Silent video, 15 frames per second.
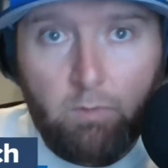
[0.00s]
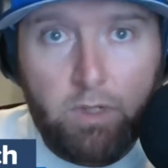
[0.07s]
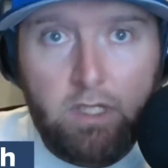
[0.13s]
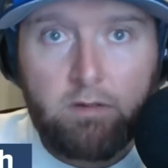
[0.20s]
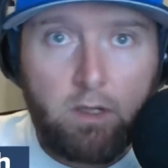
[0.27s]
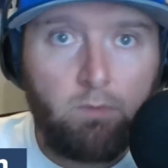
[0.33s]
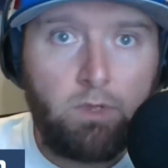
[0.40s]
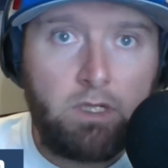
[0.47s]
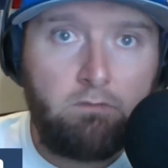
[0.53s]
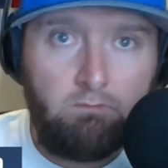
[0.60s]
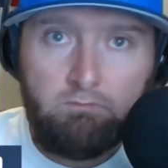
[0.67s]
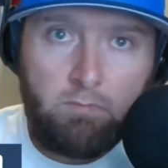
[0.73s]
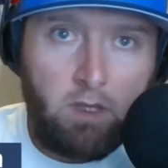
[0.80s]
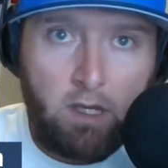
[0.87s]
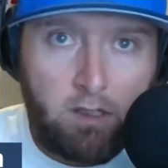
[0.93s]
Can
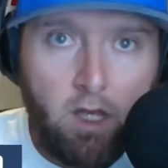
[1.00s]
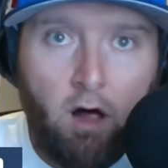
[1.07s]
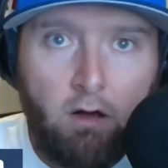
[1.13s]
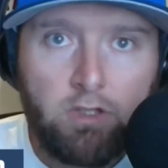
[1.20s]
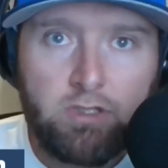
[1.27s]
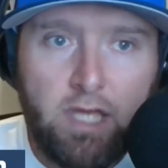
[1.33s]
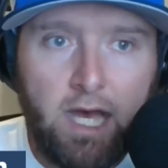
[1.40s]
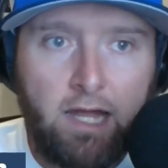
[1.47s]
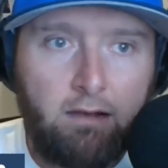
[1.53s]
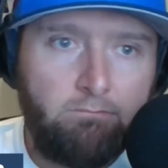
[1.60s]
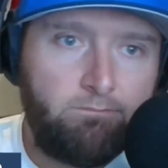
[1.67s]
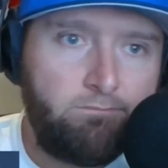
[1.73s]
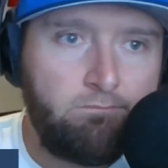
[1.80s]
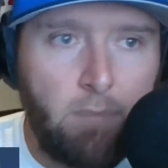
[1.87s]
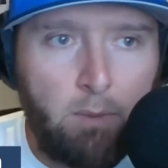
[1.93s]
we acknowledge
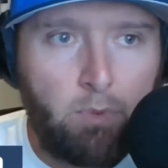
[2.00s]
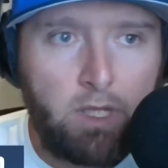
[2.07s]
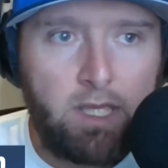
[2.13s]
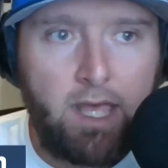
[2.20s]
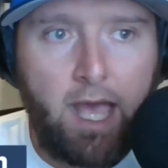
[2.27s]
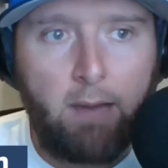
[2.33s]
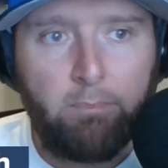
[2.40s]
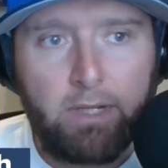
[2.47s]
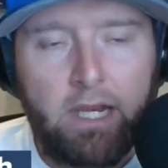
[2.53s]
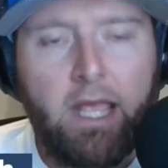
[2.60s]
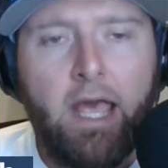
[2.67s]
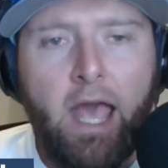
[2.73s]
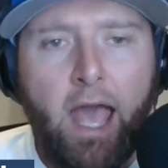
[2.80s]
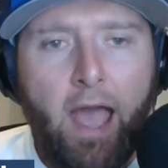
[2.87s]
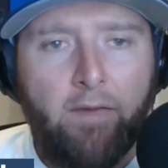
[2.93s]
that? Maybe we can't.
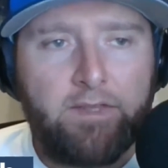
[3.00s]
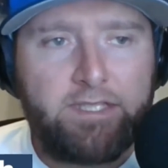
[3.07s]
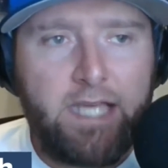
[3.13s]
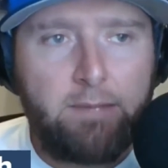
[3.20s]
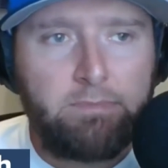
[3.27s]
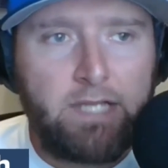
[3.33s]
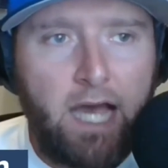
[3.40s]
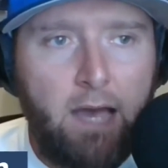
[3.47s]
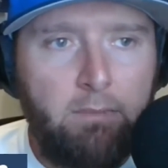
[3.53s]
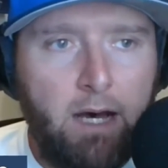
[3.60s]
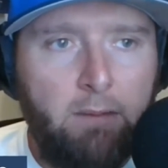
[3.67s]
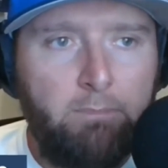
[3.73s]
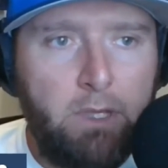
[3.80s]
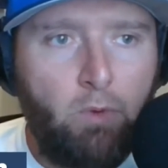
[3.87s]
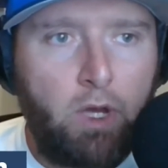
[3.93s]
But at the same
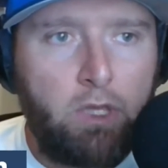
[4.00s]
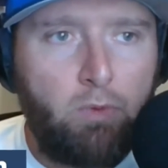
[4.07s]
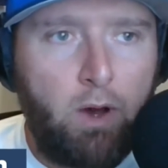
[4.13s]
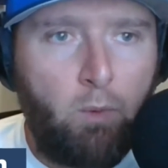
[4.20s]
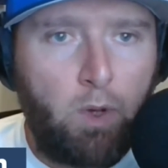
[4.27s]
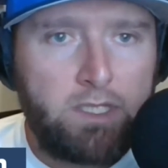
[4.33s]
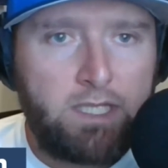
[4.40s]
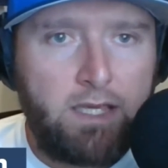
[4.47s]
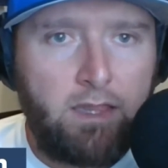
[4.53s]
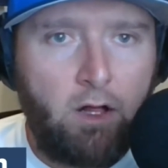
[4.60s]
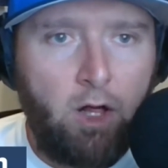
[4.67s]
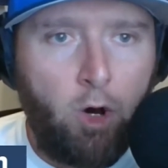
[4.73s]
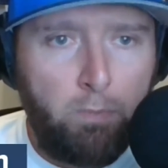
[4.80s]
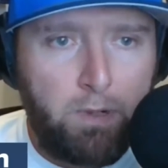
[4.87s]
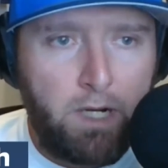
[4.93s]
time, BYU, once
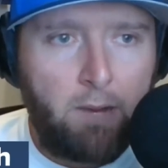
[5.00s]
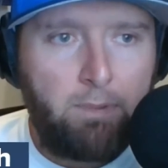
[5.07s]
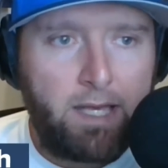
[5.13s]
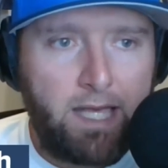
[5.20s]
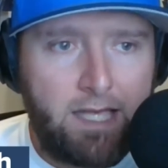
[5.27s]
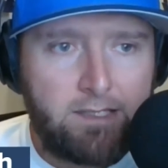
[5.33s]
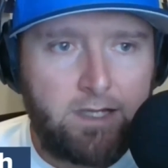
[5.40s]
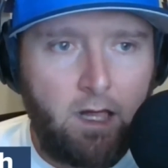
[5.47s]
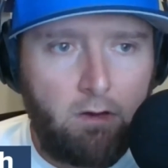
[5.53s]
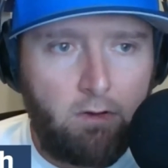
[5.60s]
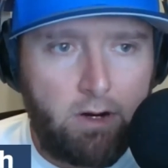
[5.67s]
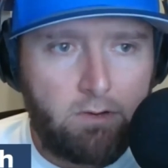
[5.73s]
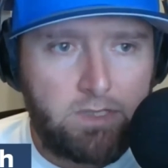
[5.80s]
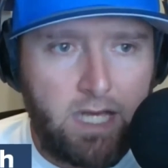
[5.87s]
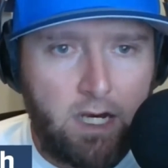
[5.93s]
again, they'll open up against
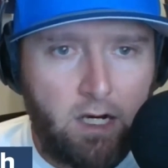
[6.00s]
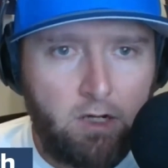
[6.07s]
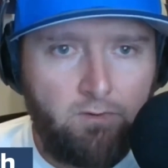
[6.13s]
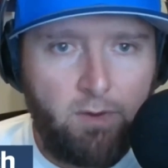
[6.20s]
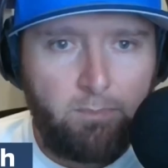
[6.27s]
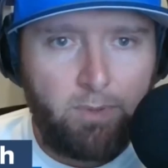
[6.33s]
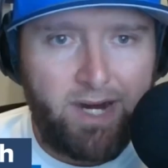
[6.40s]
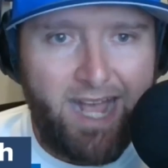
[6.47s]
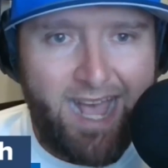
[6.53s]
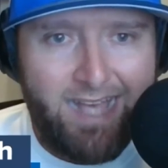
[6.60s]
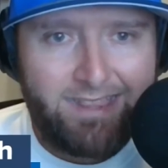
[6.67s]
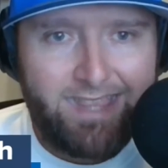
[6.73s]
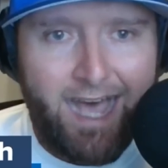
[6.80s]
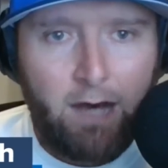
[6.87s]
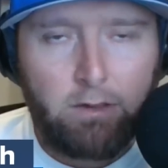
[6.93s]
Colorado State on November
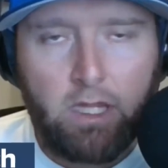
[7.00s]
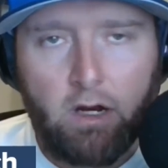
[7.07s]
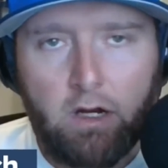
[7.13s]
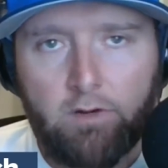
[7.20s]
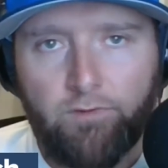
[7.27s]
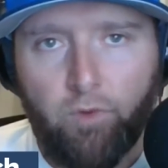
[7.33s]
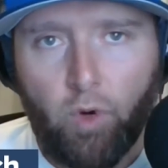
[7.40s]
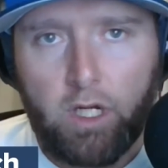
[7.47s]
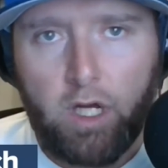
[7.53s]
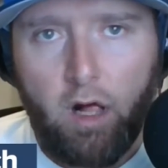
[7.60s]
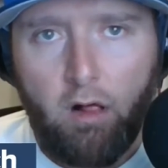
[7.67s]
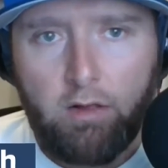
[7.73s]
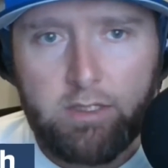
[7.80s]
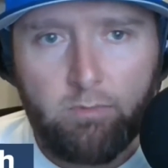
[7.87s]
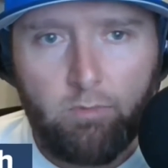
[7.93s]
8th out there in Fort
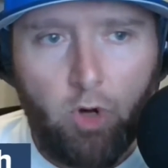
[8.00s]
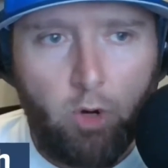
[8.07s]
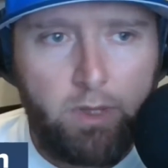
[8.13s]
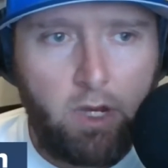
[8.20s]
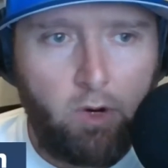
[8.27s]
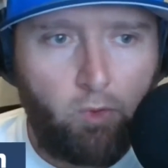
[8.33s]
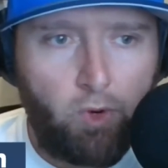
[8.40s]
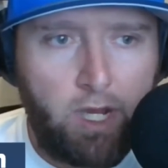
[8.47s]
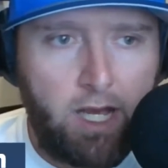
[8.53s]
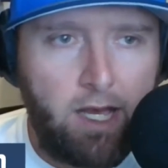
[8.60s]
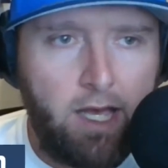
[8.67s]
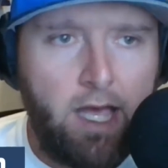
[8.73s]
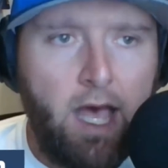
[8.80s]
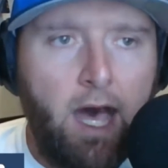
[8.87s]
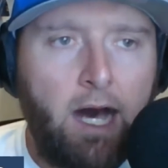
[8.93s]
Collins at Moby
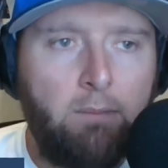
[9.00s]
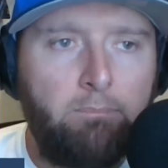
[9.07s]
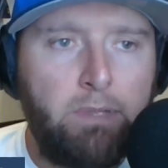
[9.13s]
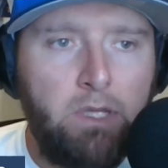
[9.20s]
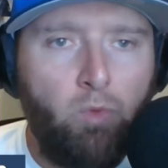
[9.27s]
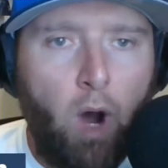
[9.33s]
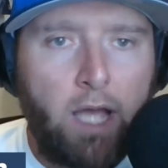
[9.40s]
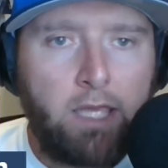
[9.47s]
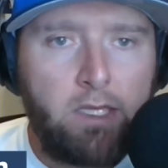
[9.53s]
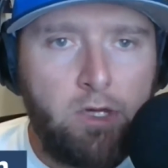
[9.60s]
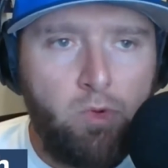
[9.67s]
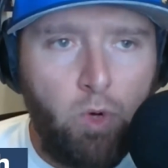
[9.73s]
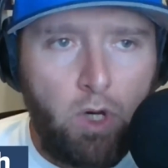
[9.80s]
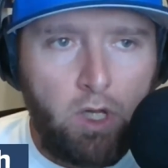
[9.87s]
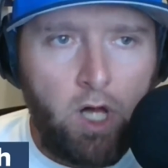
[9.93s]
Arena.
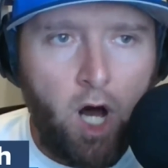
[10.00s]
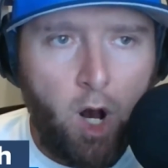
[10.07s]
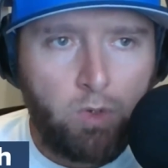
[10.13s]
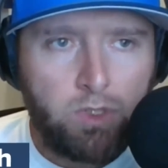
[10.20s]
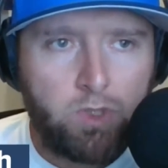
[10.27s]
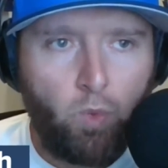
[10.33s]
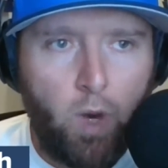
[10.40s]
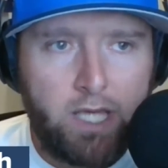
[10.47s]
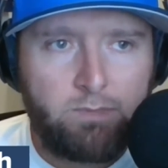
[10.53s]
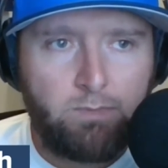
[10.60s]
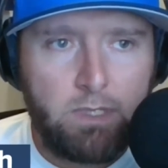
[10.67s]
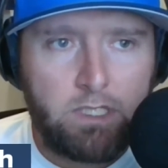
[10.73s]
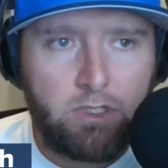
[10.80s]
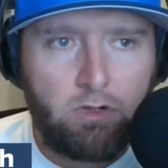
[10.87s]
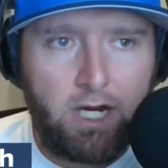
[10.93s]
BYU will host
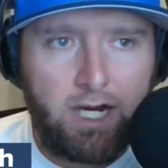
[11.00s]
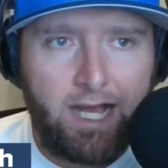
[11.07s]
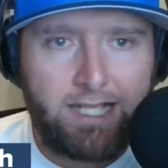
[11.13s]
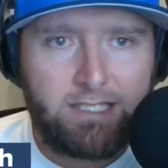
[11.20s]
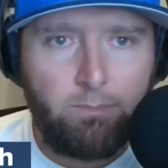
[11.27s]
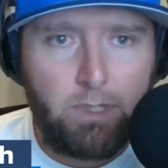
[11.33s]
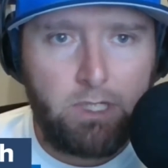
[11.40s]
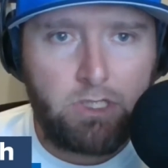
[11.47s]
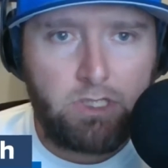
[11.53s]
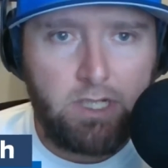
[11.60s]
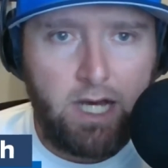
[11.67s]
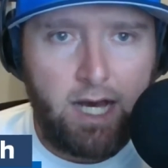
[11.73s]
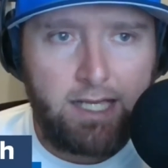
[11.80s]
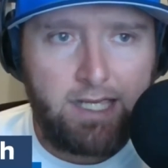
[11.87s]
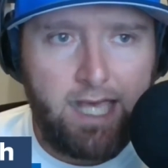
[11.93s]
Westminster in an
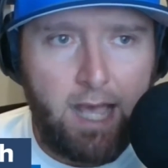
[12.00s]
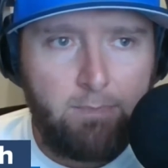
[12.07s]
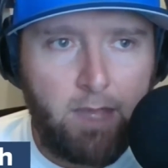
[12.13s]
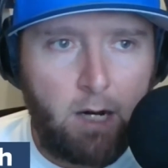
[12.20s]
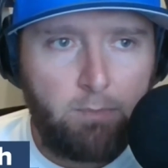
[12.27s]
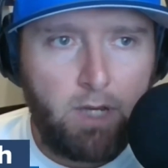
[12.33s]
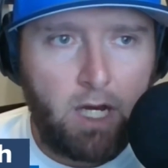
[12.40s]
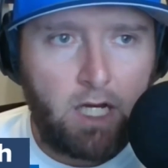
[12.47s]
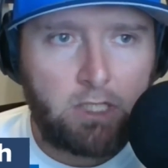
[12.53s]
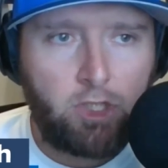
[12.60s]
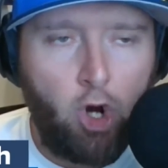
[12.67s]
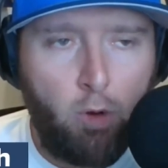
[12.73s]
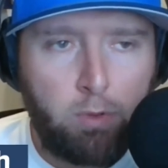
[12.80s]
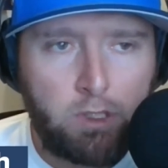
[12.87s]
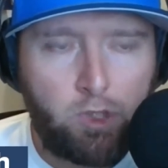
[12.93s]
exhibition game. That'll be on
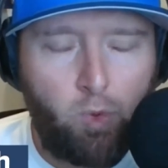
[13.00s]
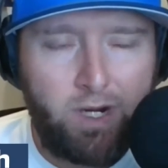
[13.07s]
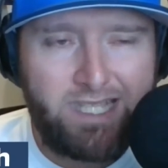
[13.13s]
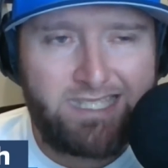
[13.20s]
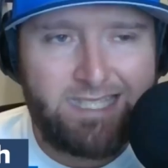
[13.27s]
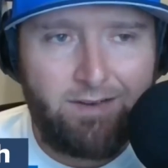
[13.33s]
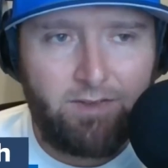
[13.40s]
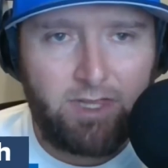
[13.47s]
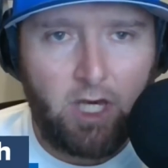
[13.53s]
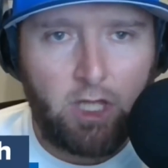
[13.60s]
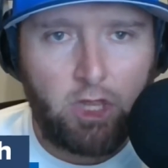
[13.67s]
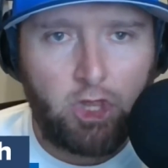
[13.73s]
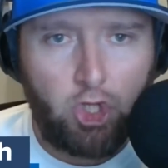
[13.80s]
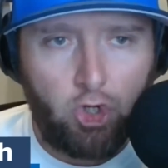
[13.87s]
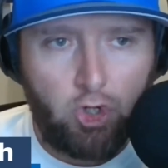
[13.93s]
October 27th
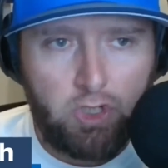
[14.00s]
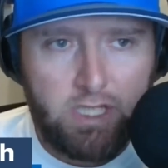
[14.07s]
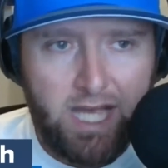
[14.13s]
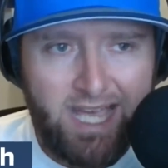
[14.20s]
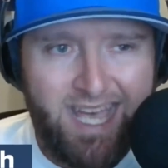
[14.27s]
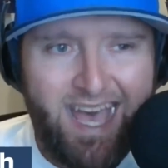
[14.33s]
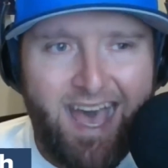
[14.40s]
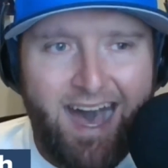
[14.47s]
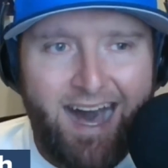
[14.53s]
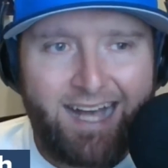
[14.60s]
on Thursday.